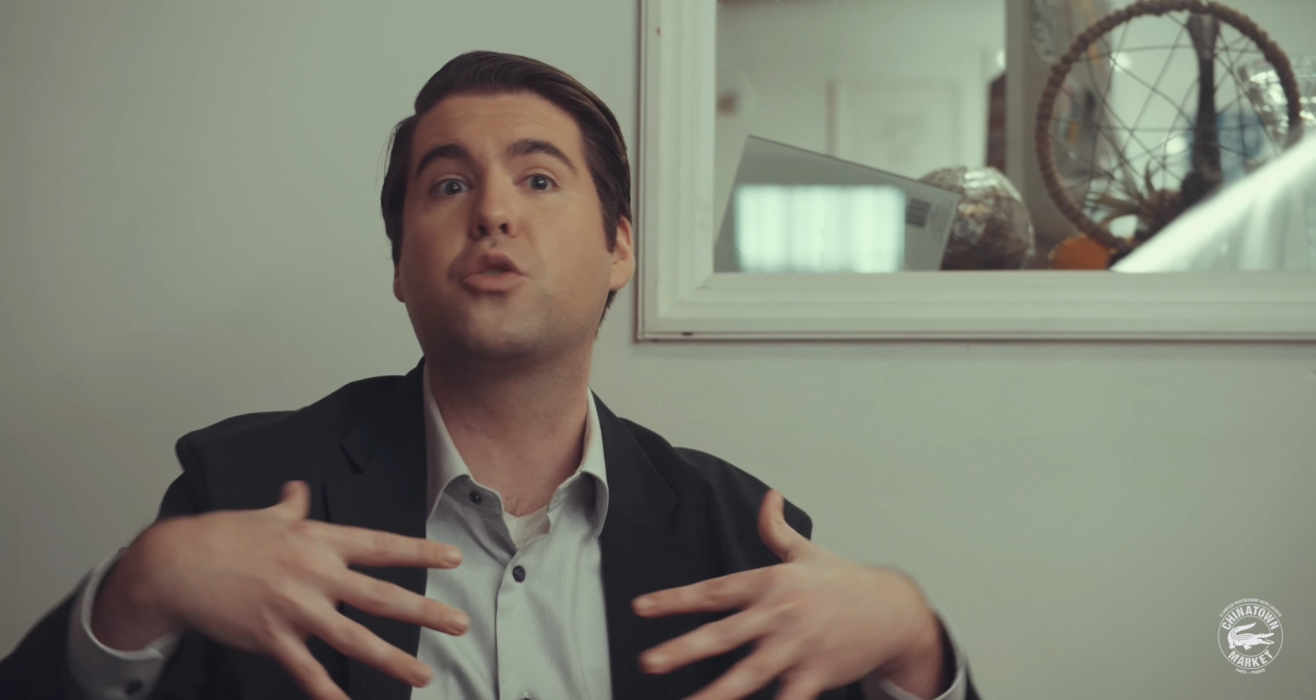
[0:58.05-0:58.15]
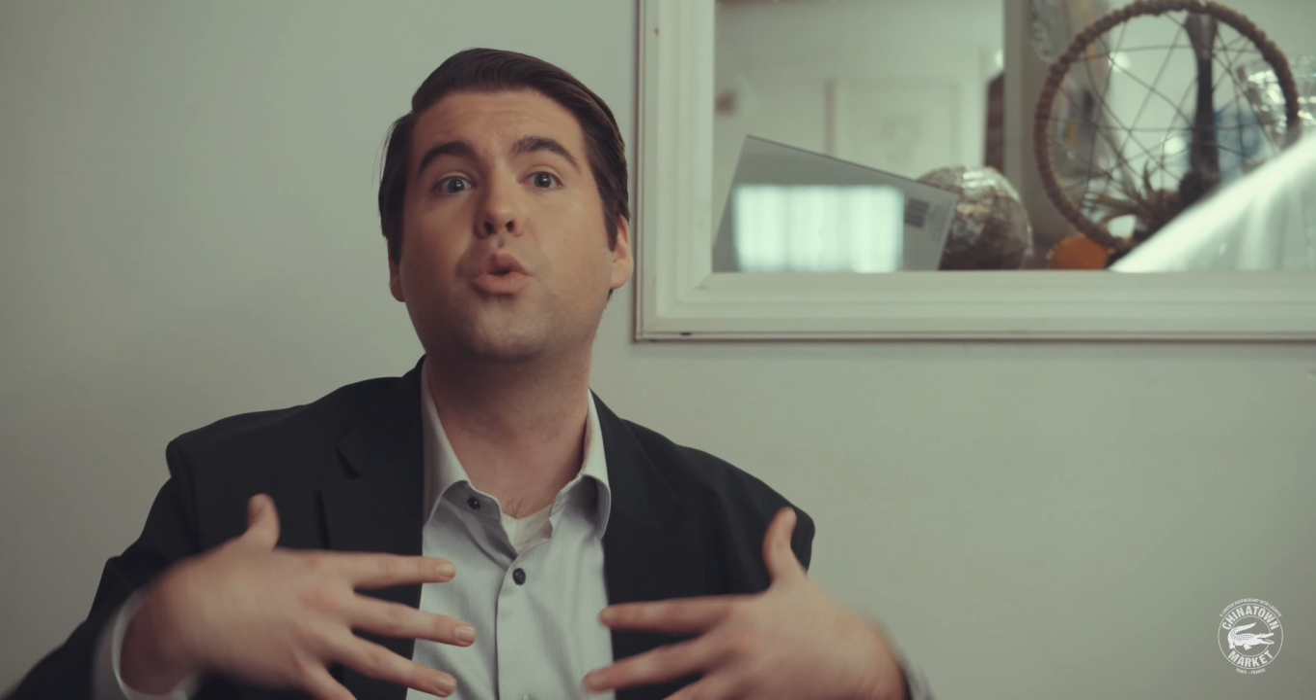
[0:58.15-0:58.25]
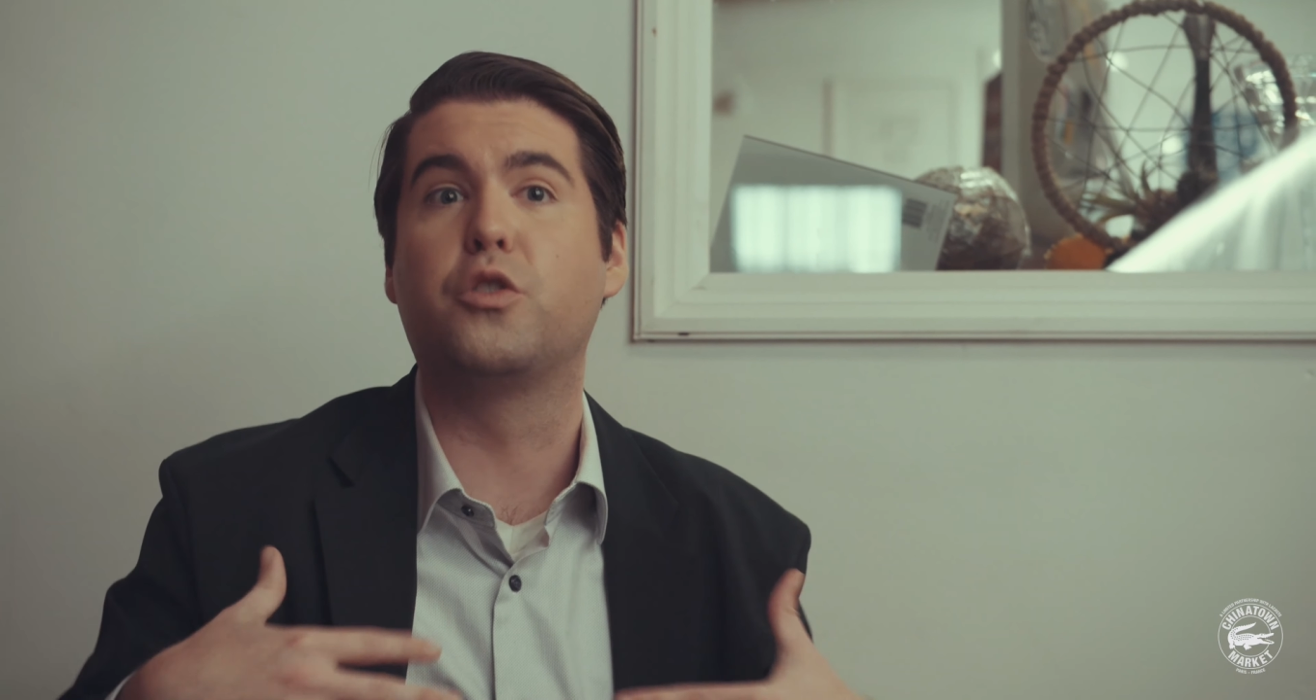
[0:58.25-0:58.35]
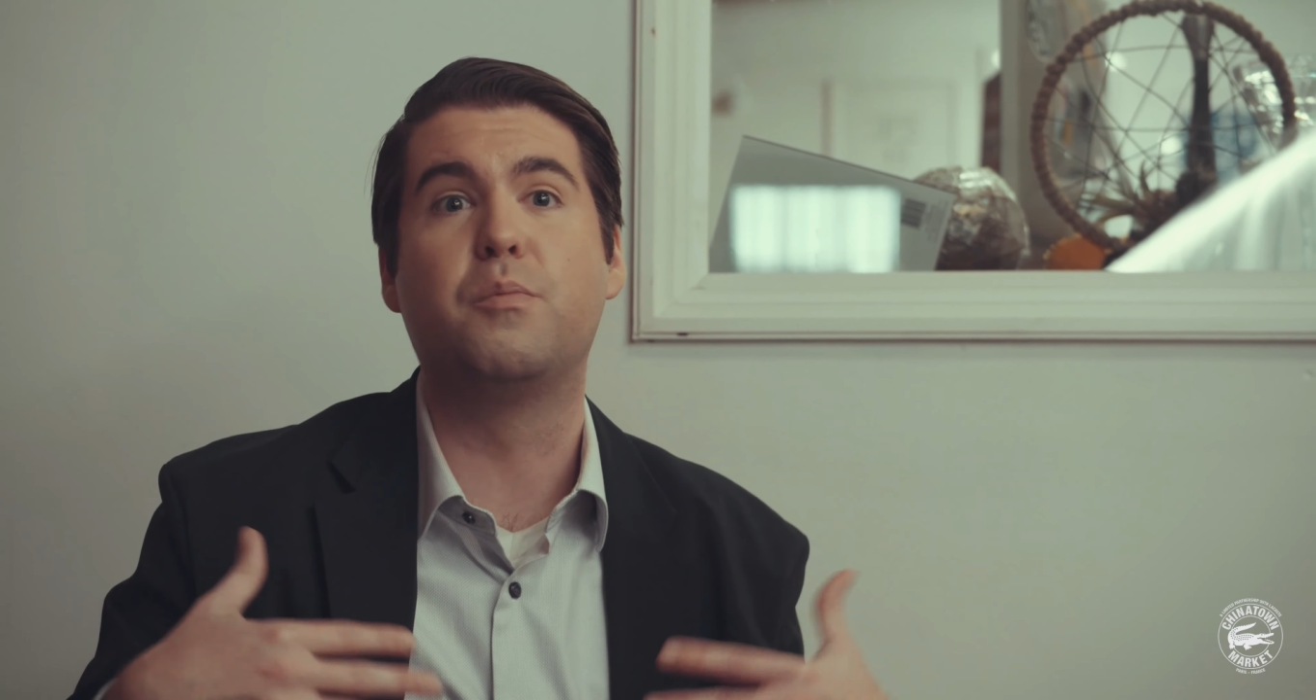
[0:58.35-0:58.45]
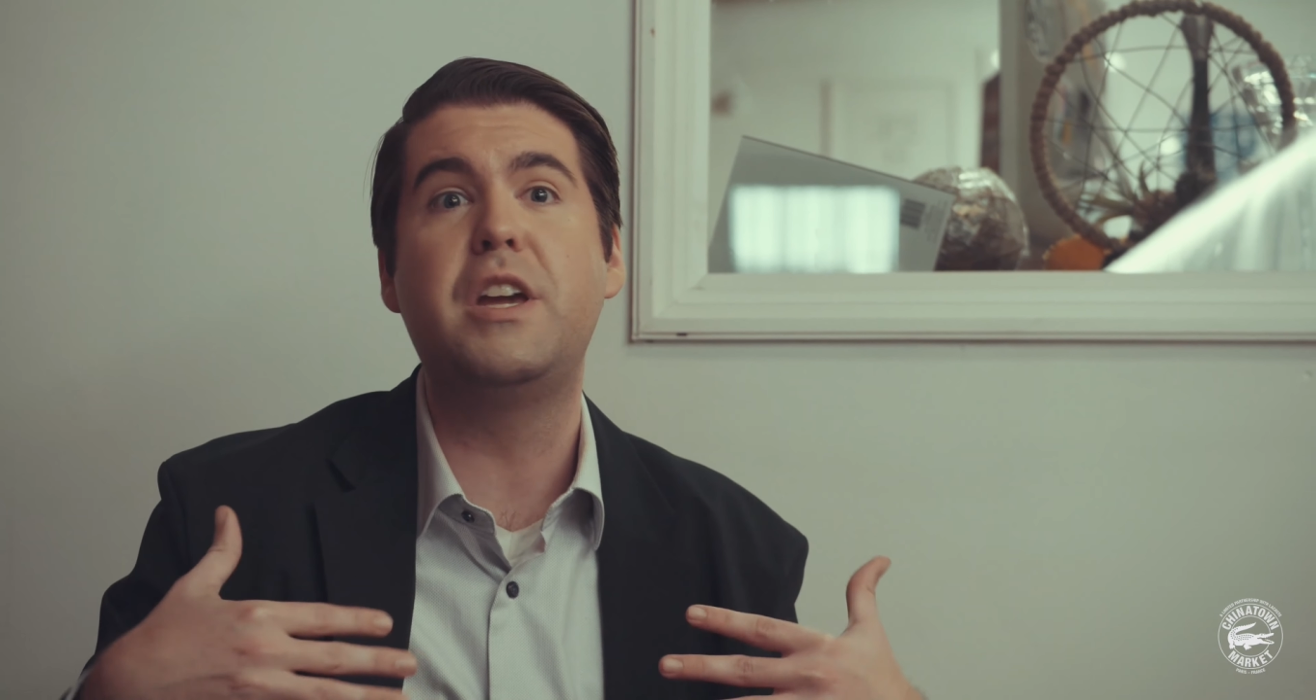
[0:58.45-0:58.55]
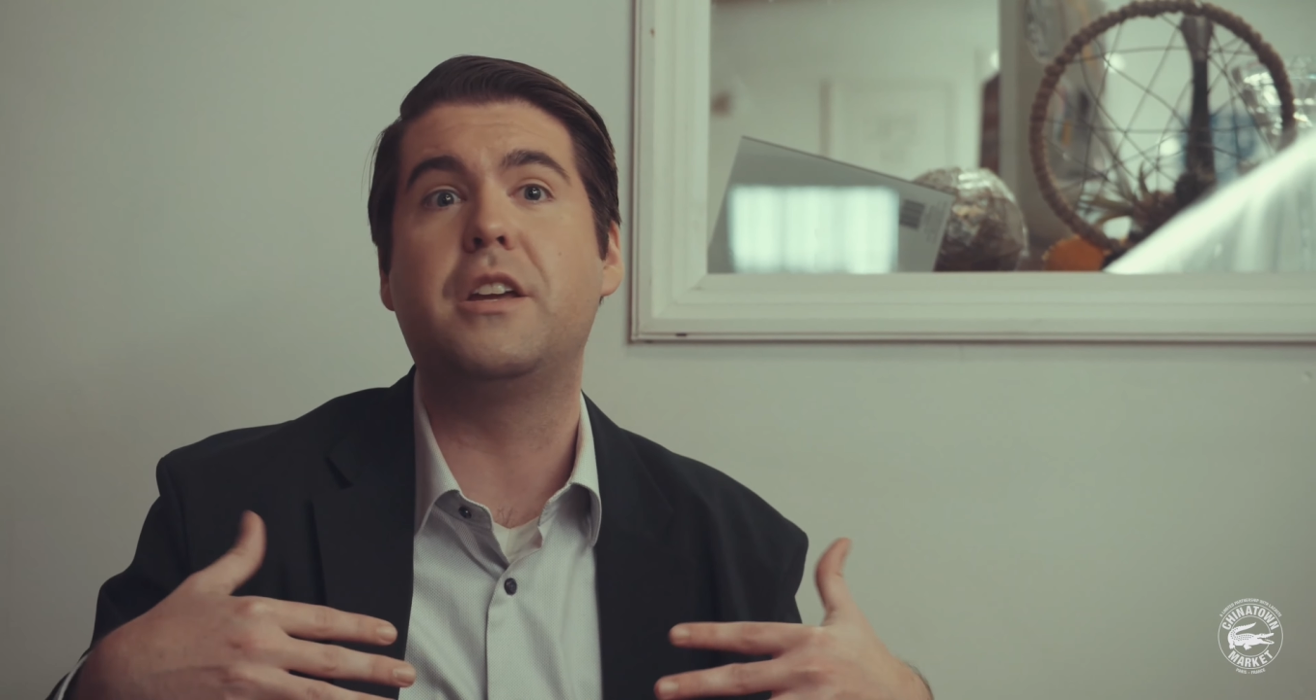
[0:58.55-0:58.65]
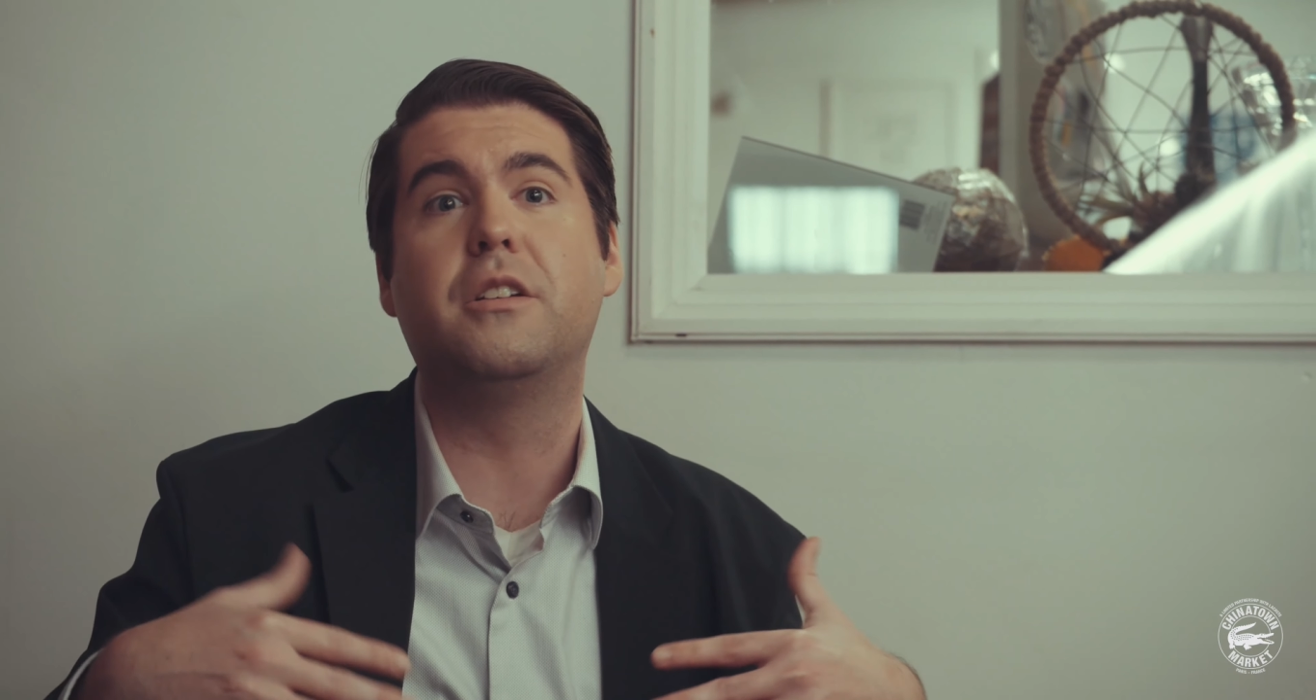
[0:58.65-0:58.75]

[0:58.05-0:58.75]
cool as me.